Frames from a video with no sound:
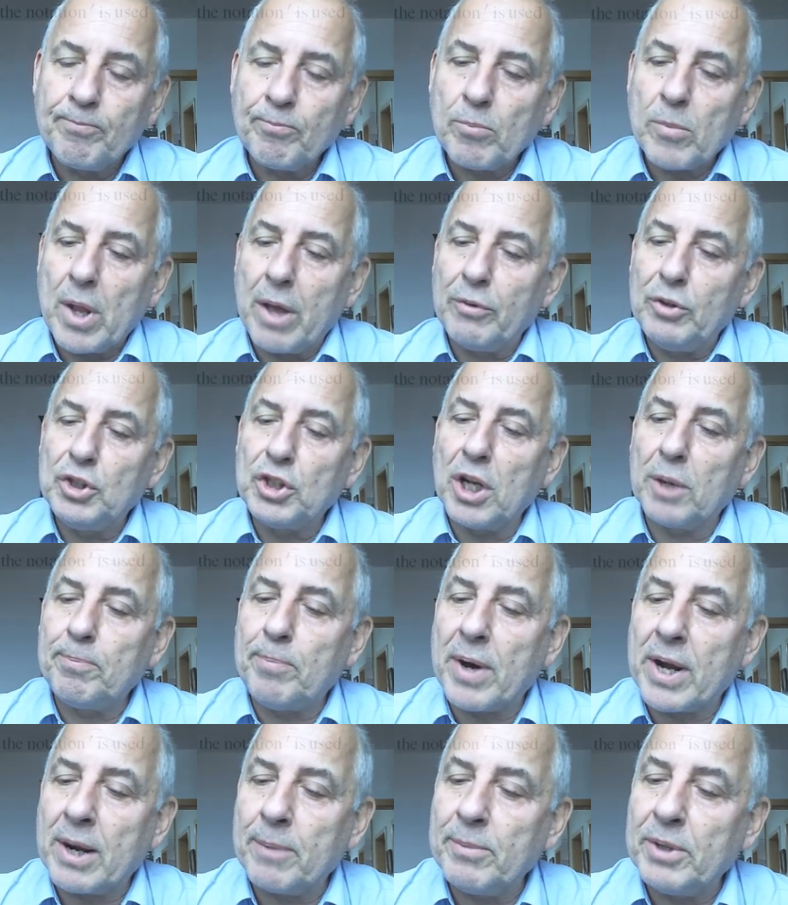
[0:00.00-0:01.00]
we shall
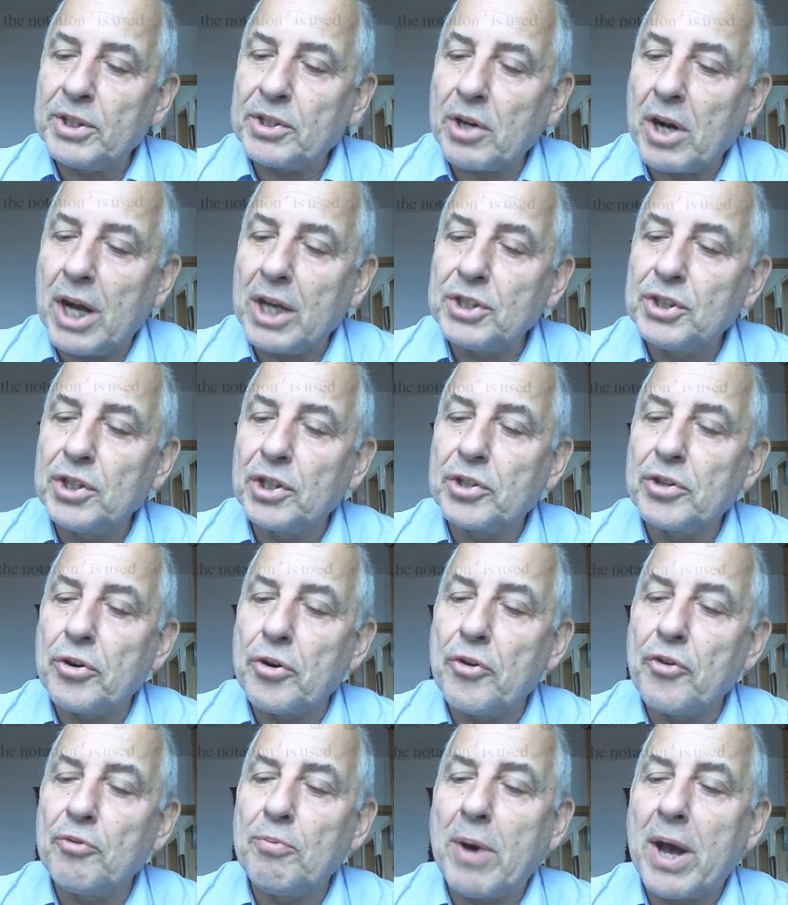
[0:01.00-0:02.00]
parameterize the
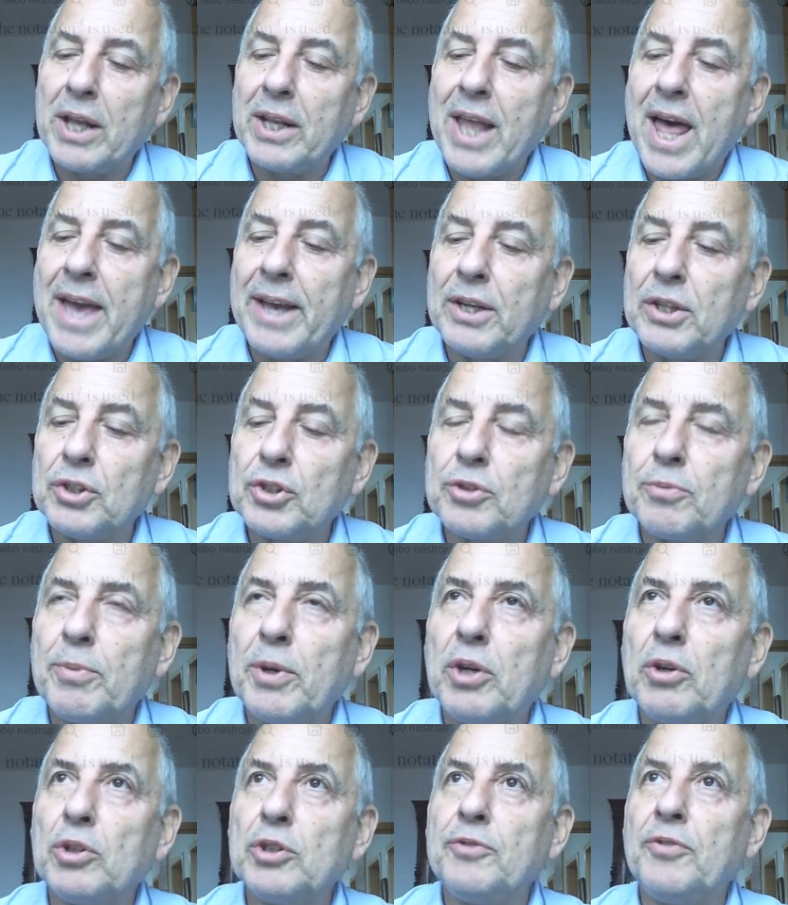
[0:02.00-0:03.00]
curve by length,
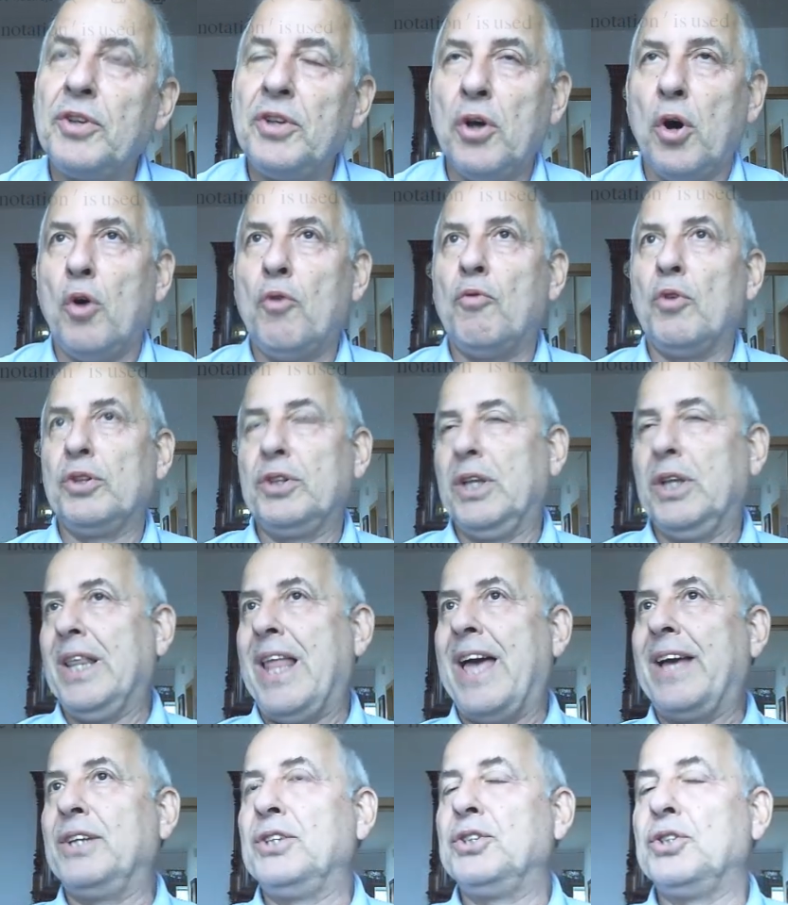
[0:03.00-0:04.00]
because we know what the
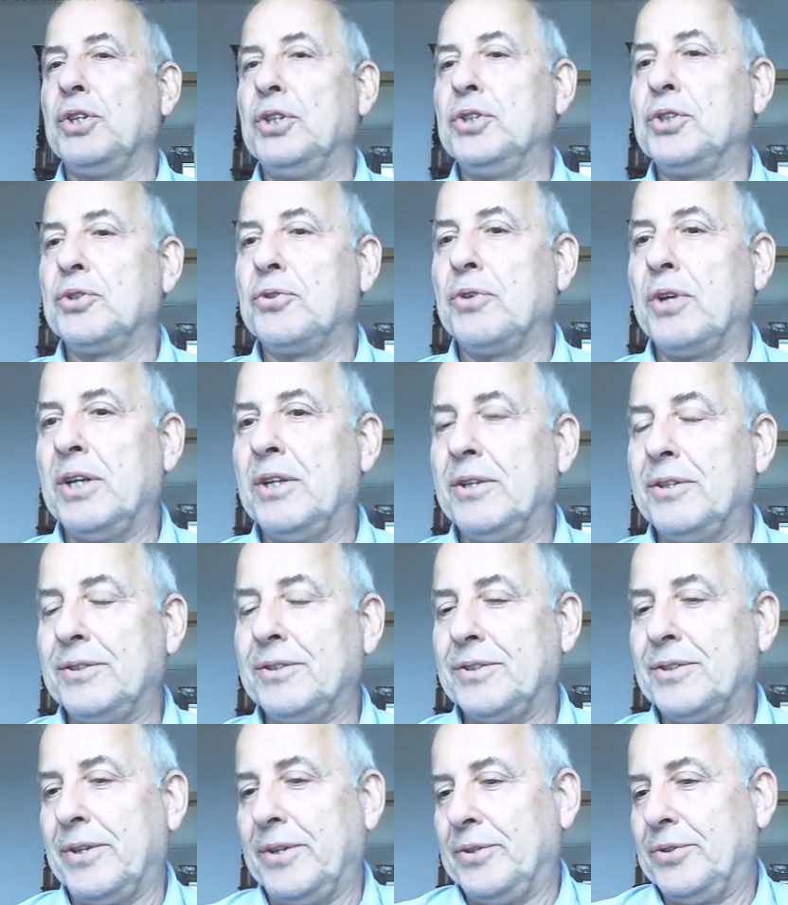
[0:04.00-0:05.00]
length is, yeah?
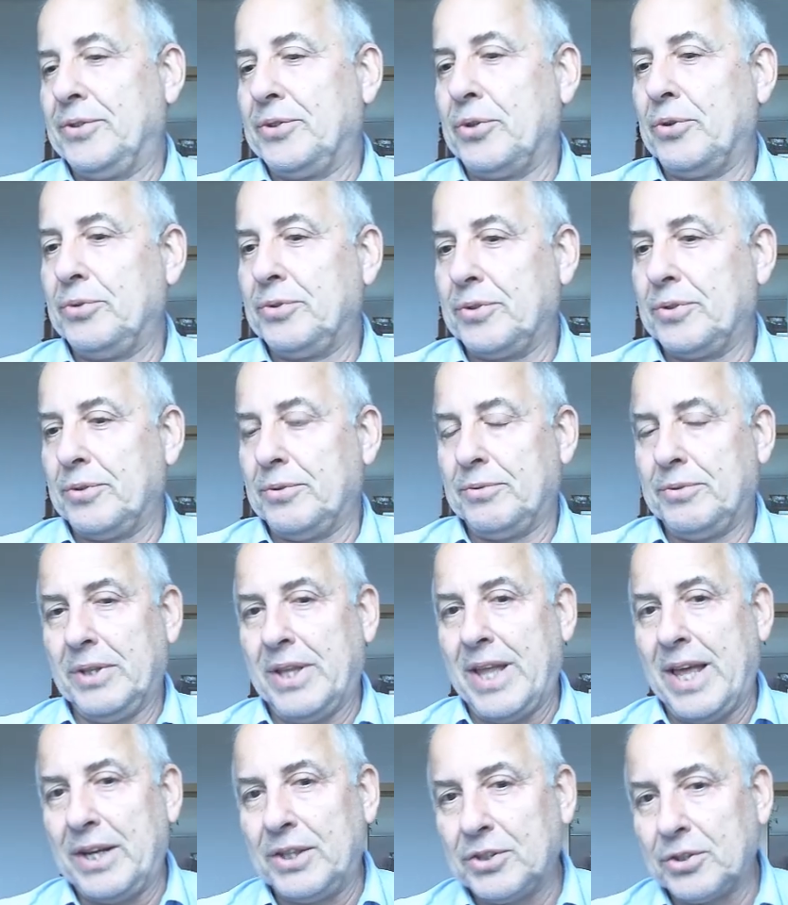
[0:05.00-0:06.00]
So the
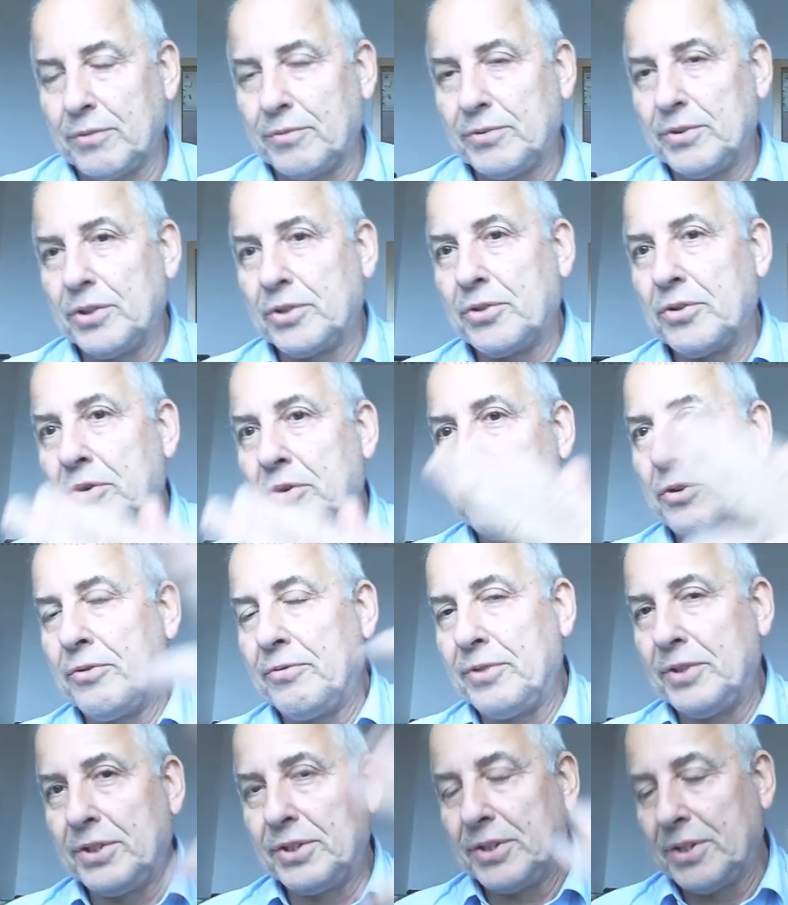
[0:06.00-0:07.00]
length of the curve
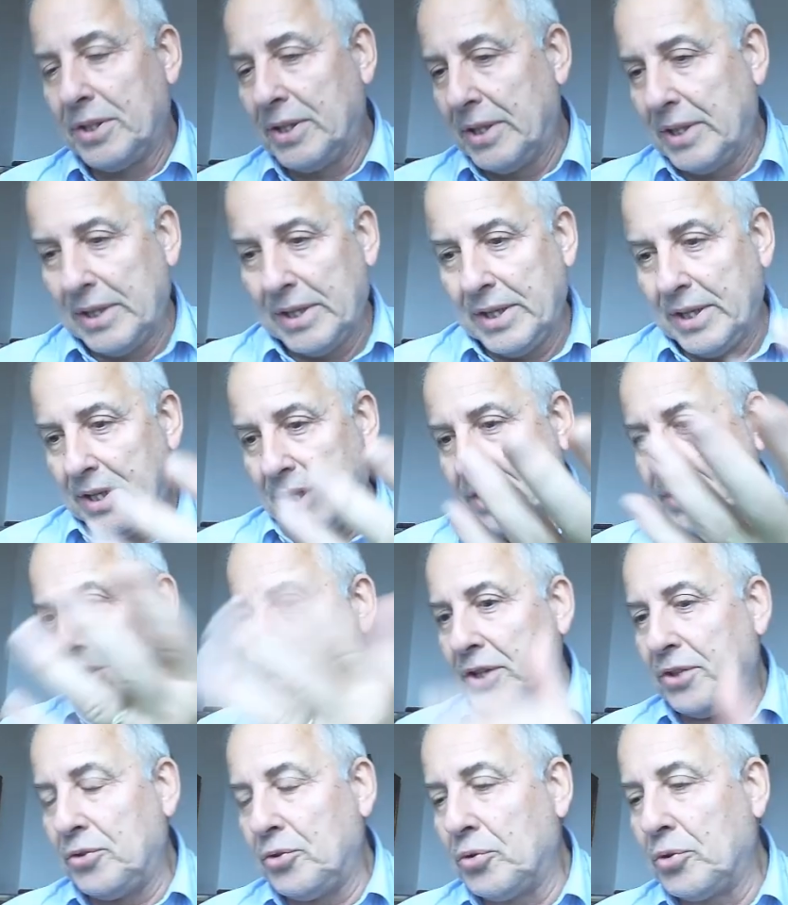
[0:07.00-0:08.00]
is
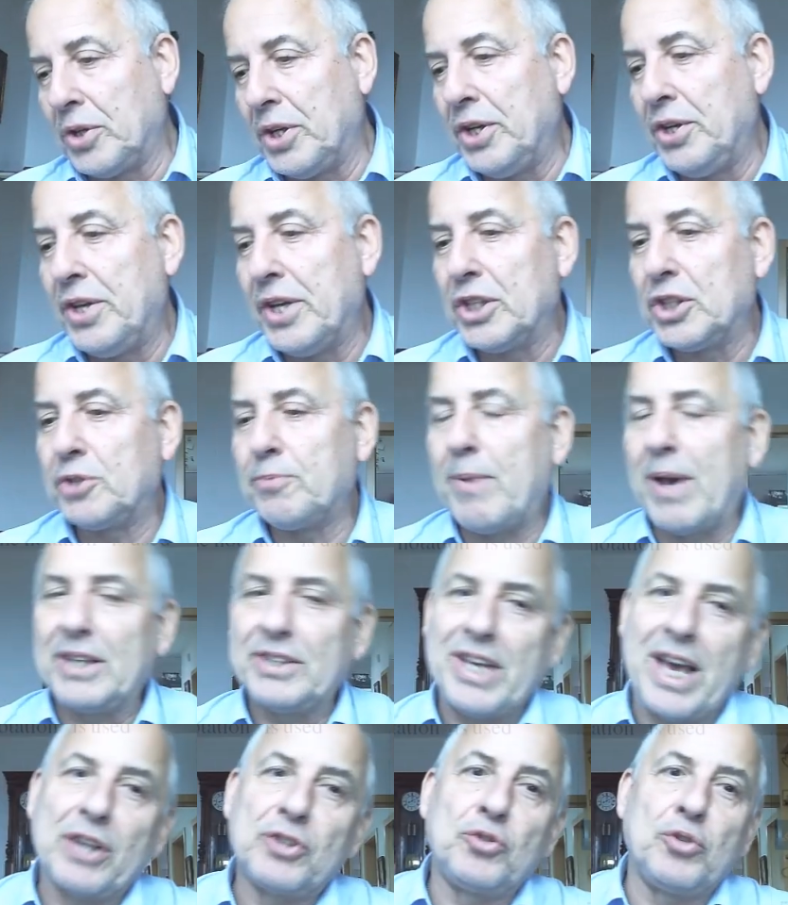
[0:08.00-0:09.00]
in Euclidean space.
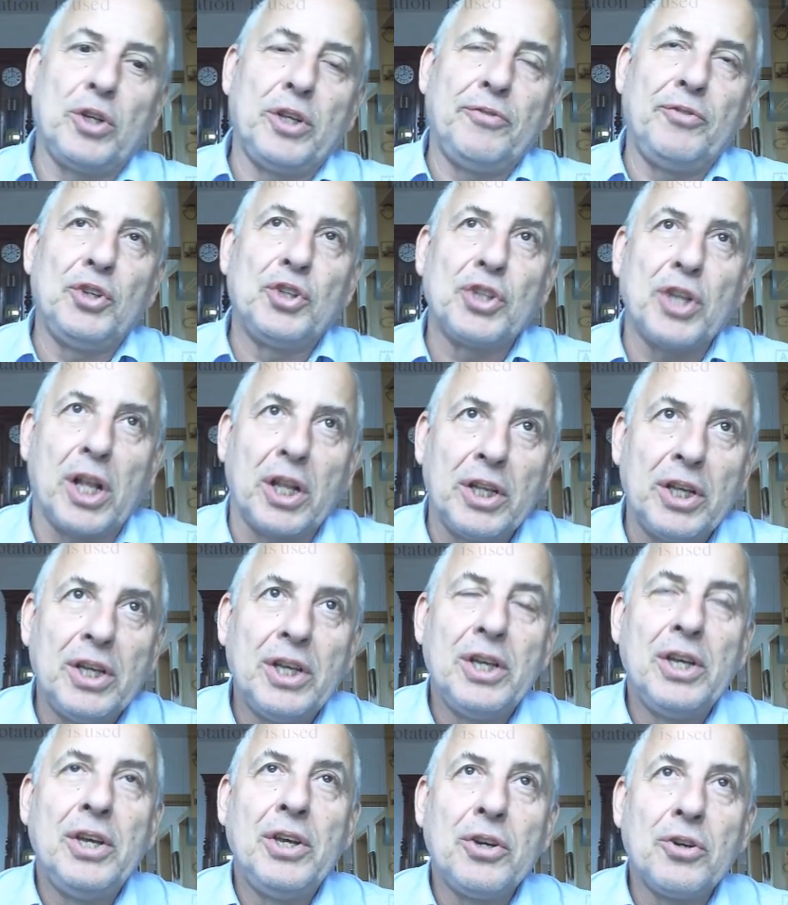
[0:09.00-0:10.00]
Actually, we shall
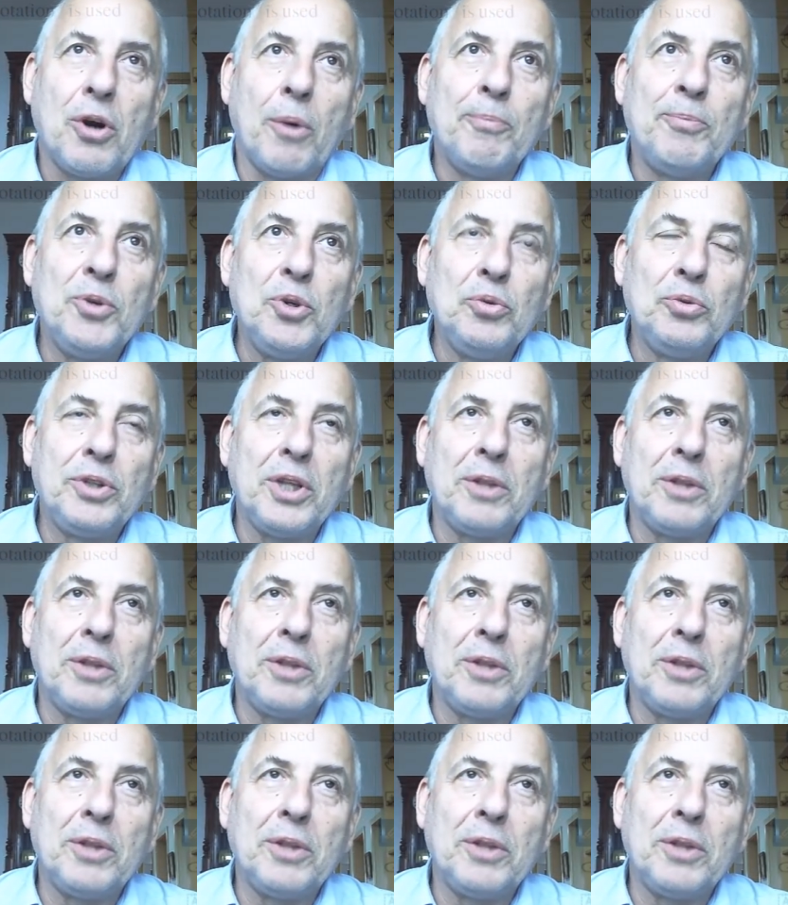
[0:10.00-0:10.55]
compute it